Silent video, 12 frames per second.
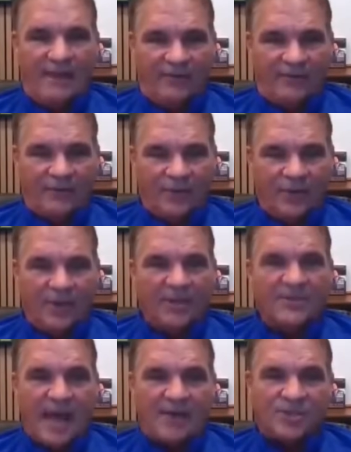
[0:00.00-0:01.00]
Davis
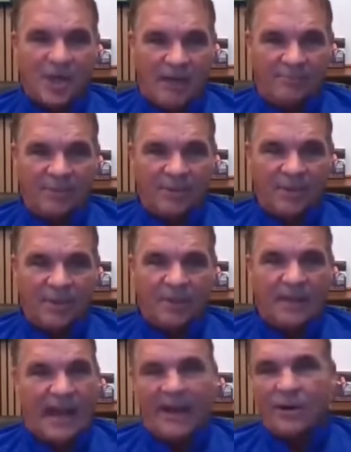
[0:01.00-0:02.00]
is out of shape.
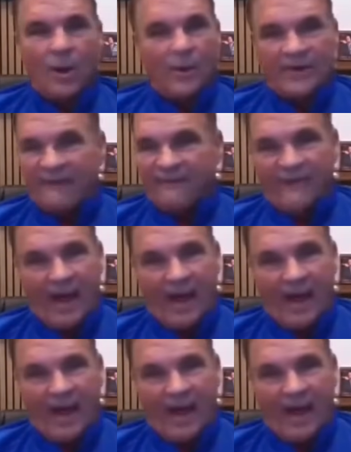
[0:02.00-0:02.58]
Like, I don't know what they